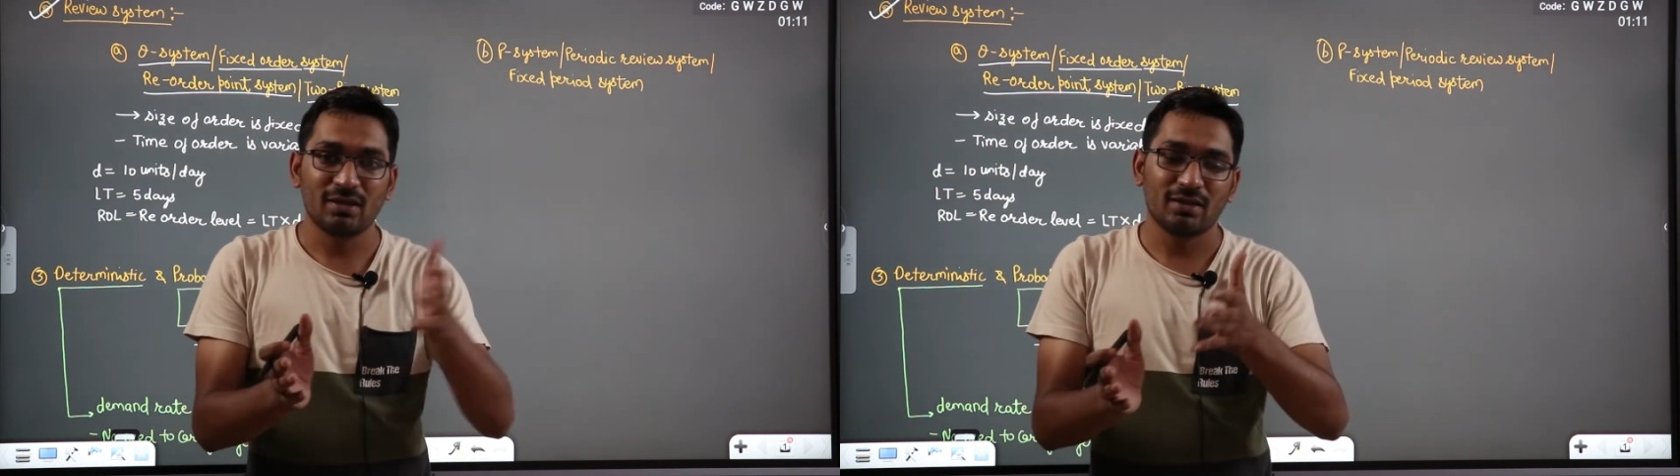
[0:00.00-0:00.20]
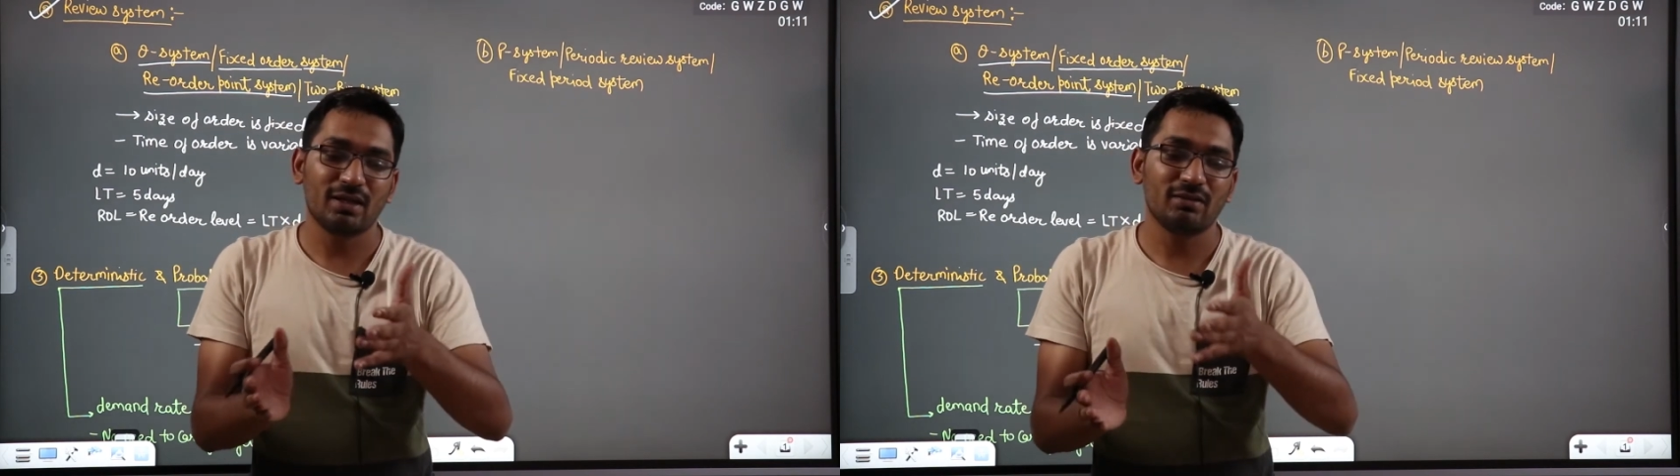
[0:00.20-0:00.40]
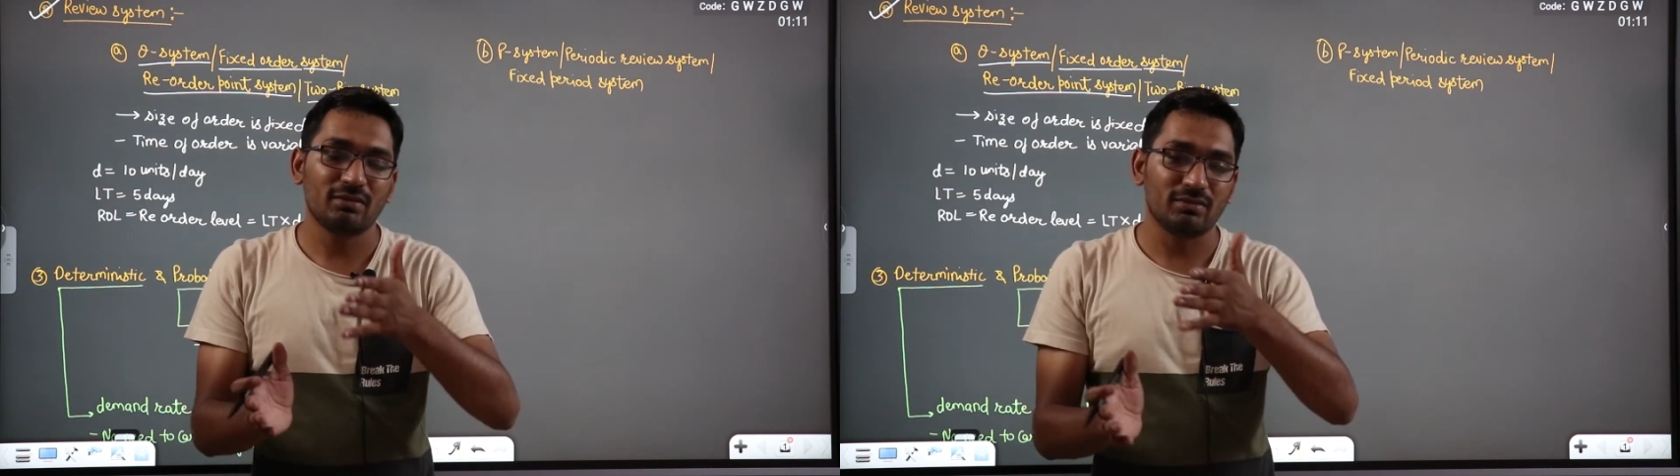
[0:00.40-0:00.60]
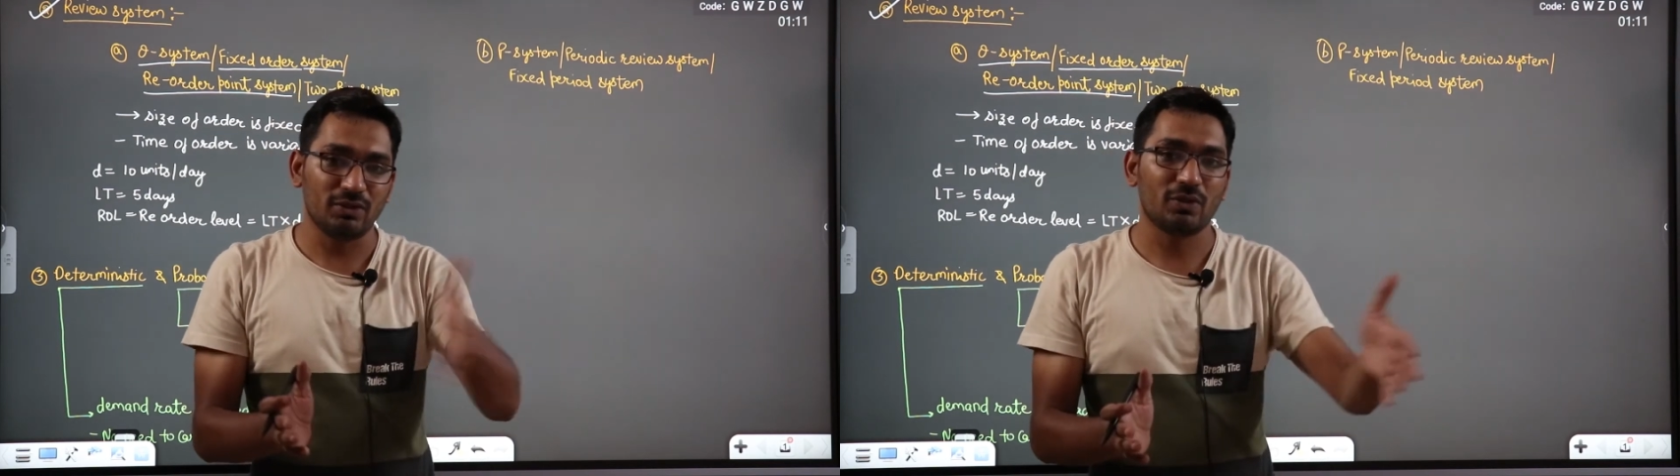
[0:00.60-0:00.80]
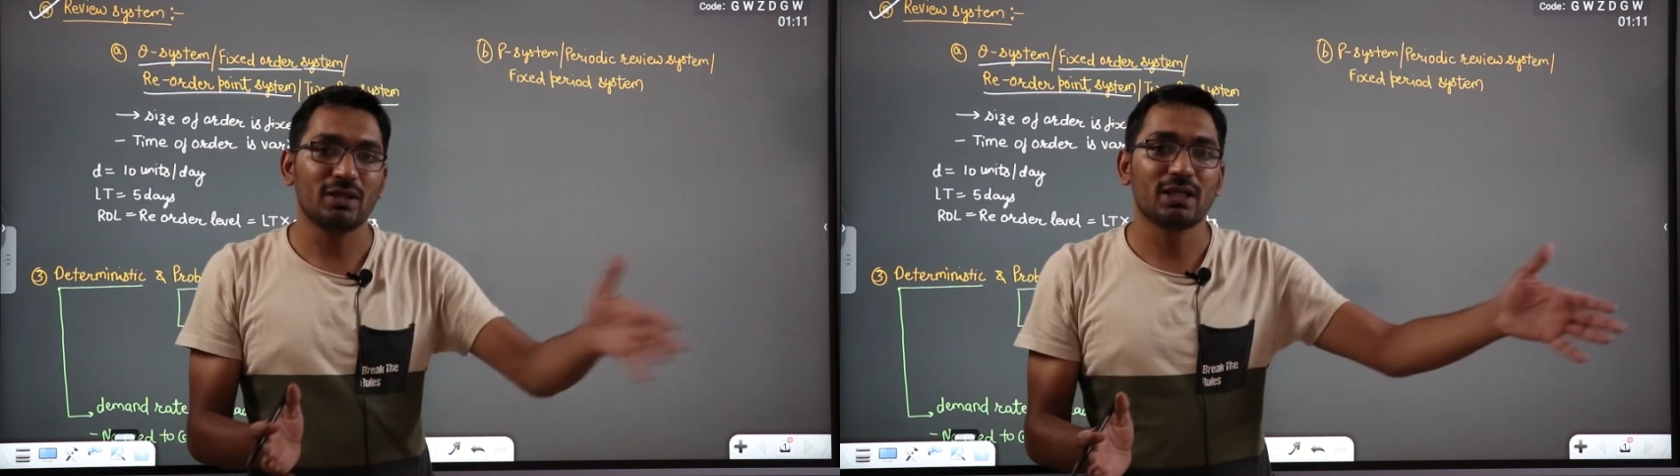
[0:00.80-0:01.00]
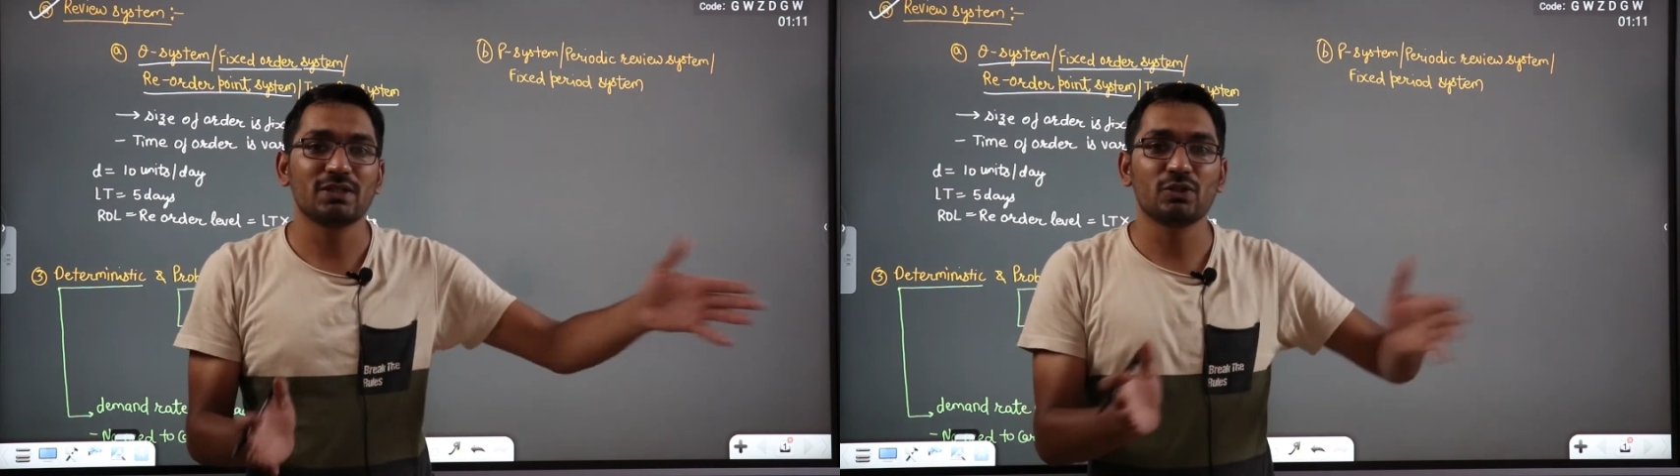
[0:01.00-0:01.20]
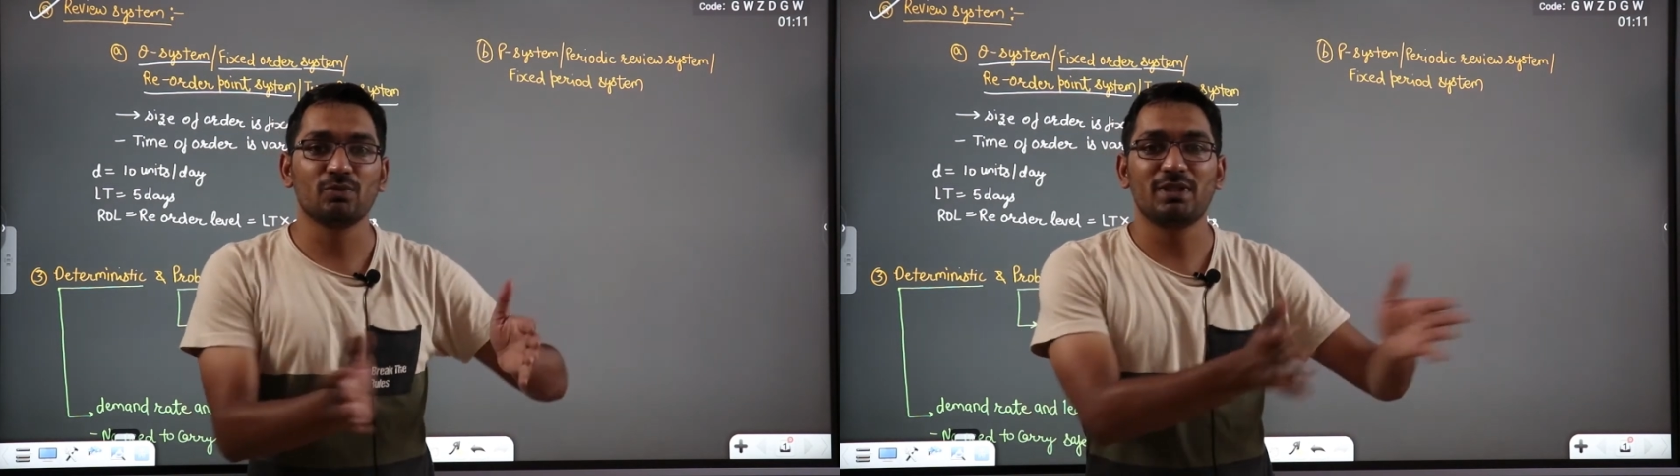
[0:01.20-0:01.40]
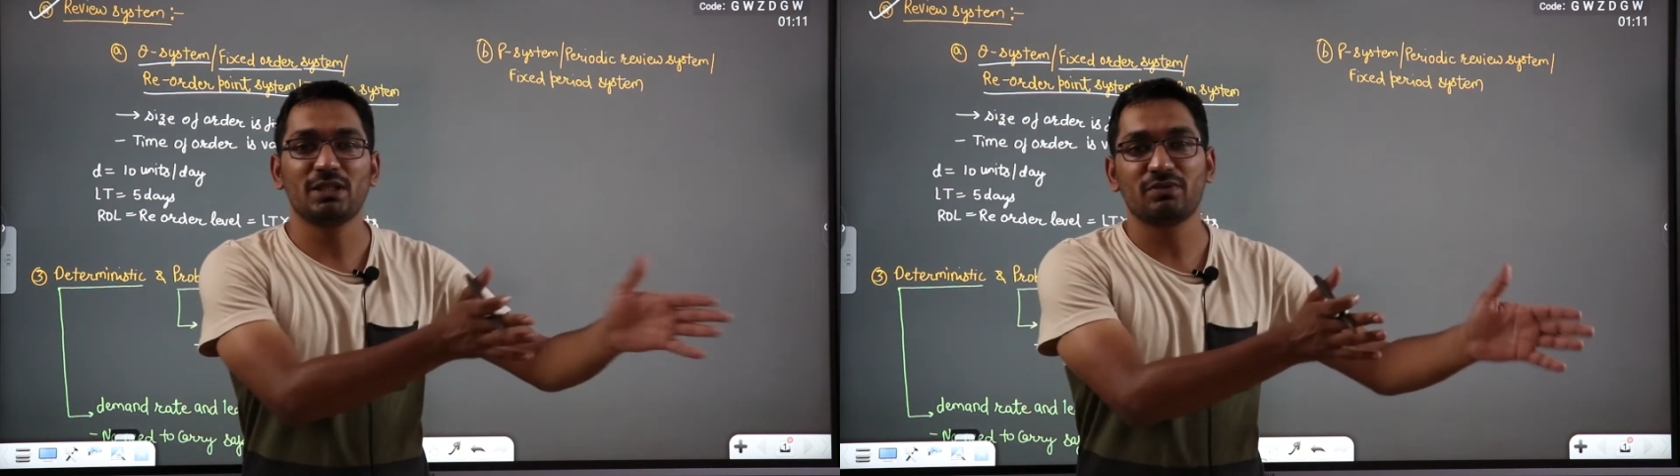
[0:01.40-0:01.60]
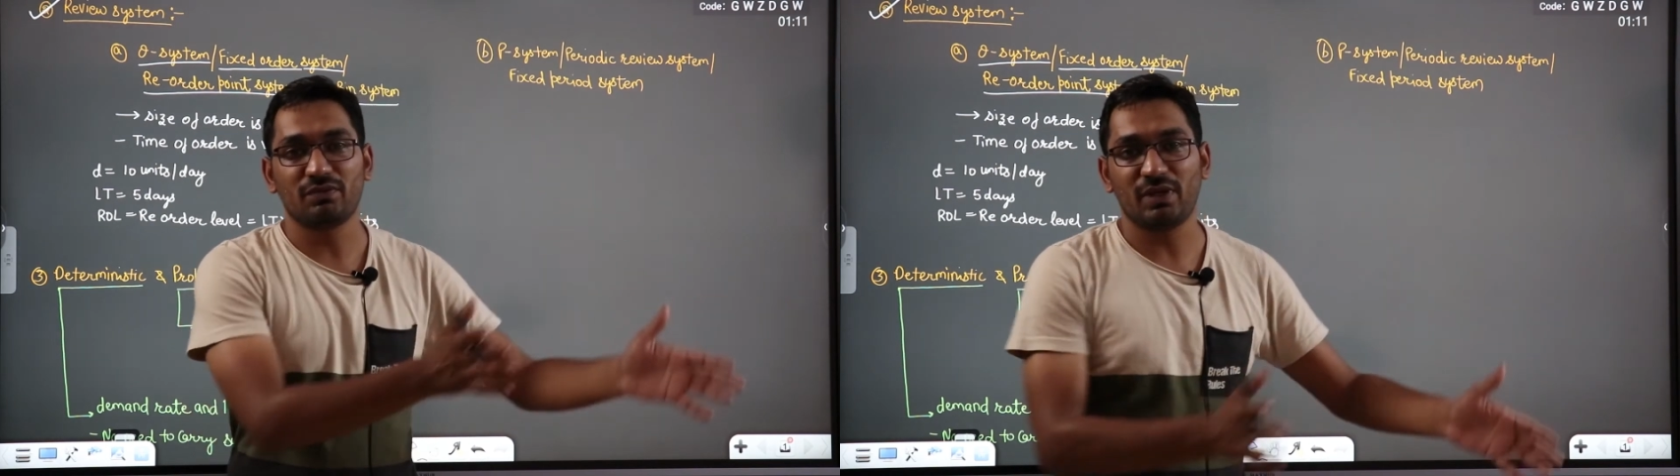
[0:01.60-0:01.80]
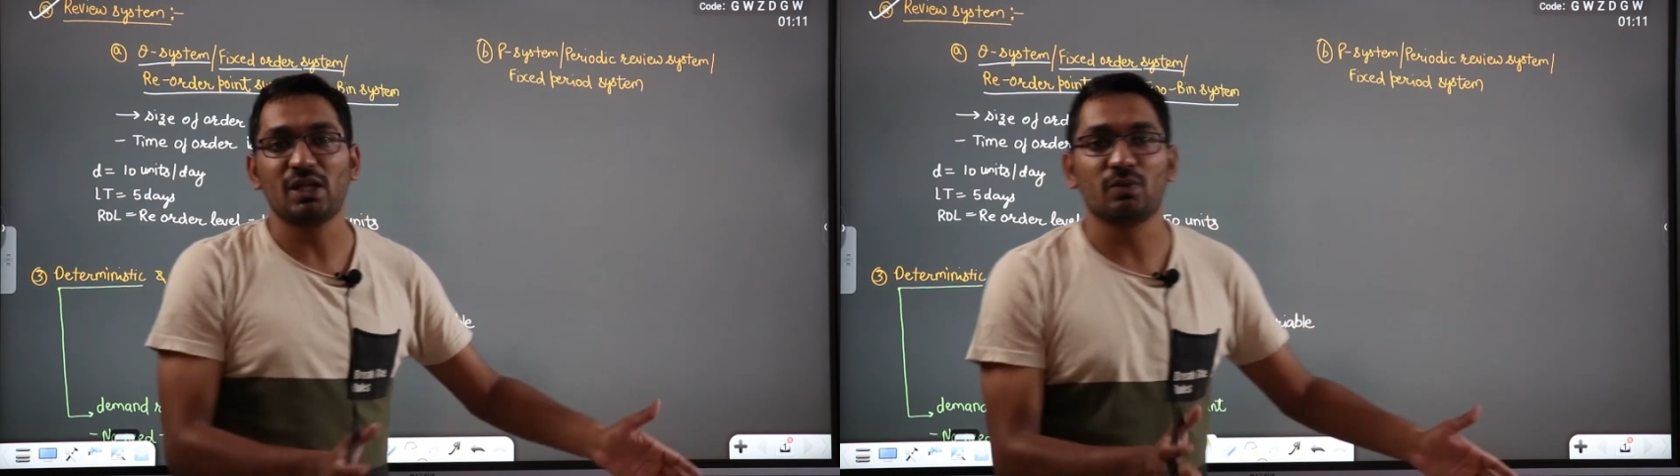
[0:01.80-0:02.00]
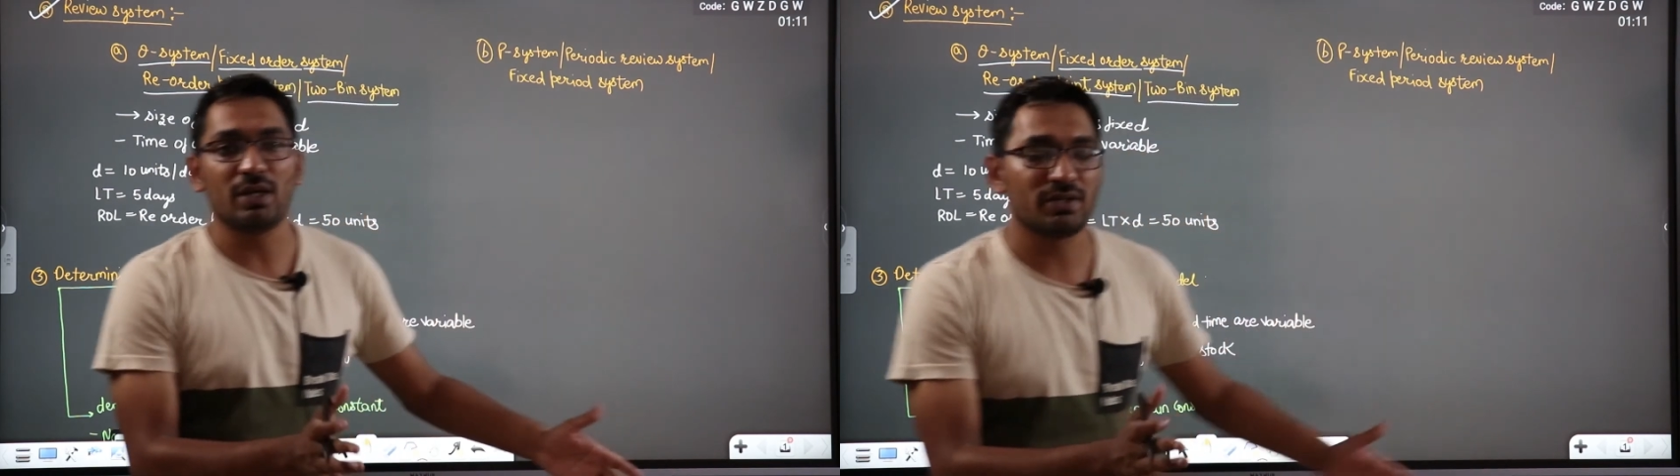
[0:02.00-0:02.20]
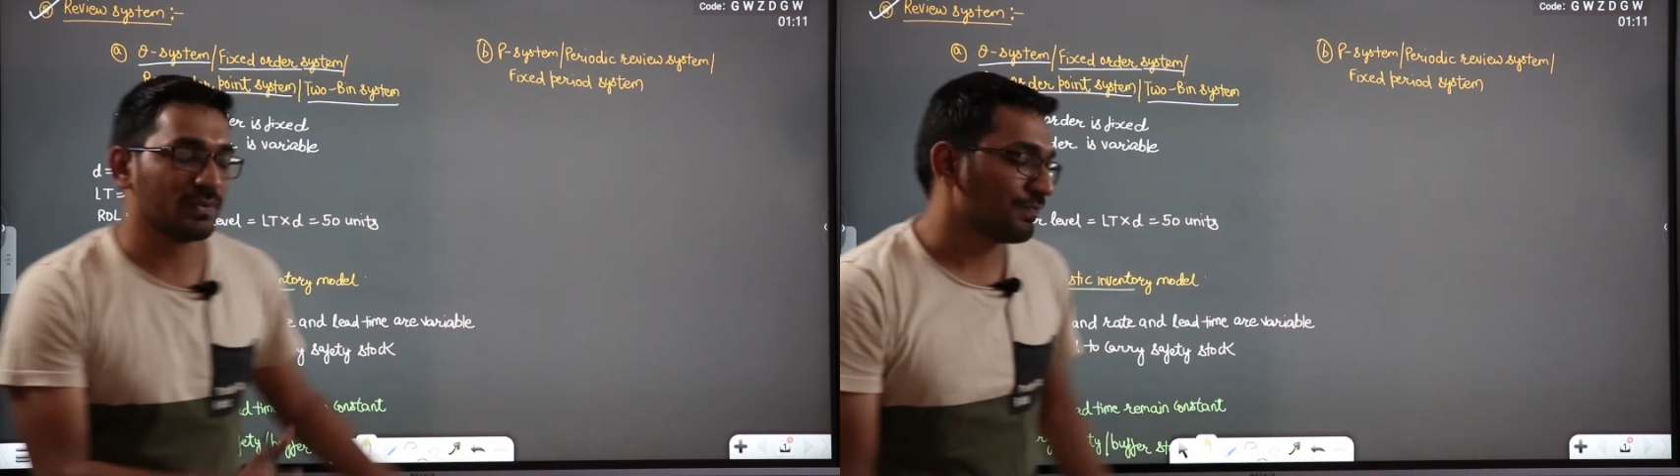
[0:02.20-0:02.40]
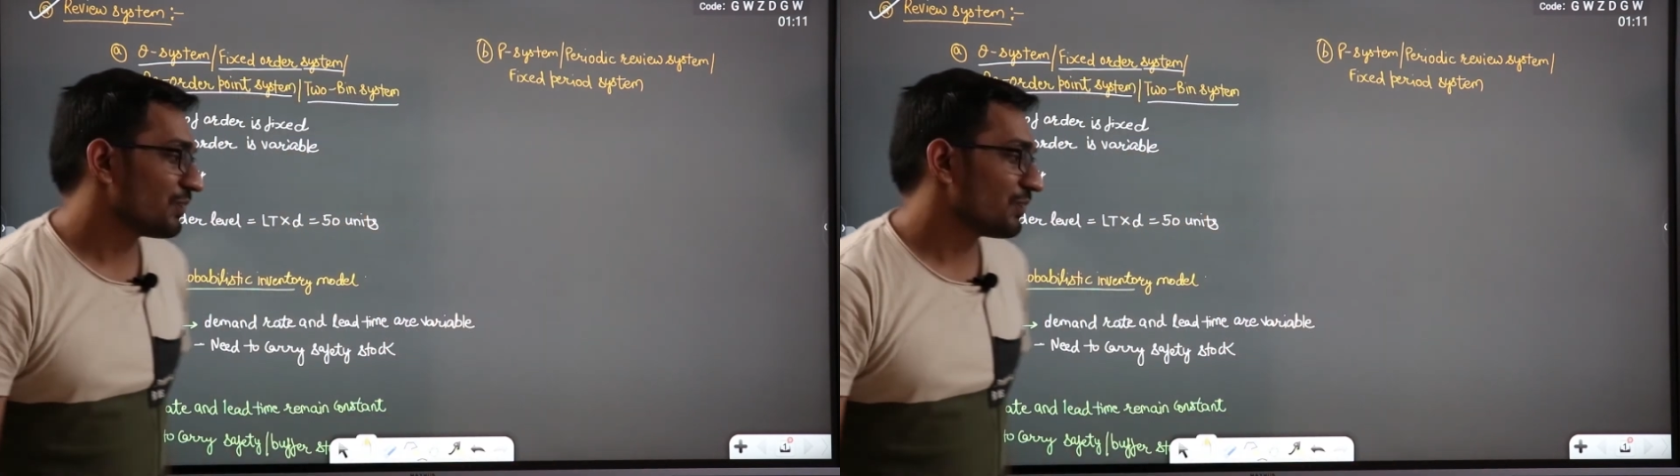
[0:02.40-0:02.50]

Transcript: then you can consume these 50 units.